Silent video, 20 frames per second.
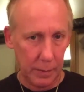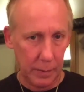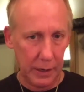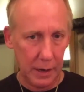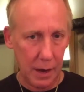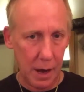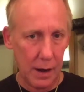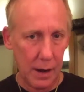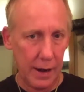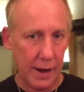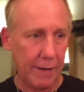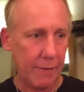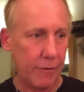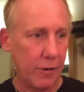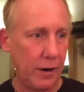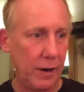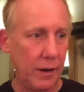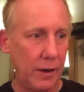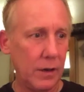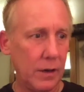
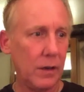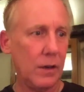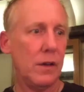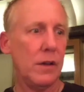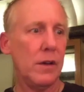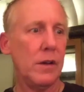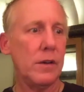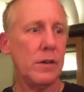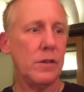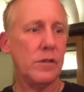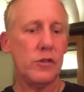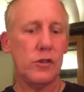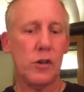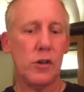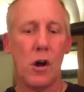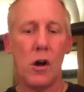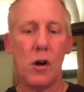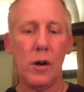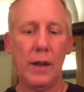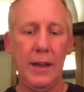Not every
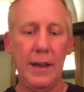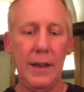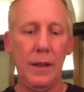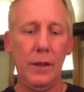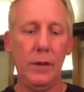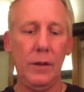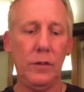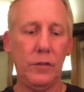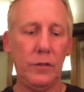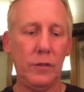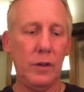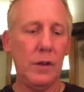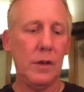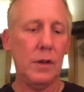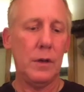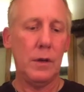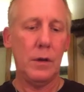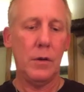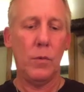song ends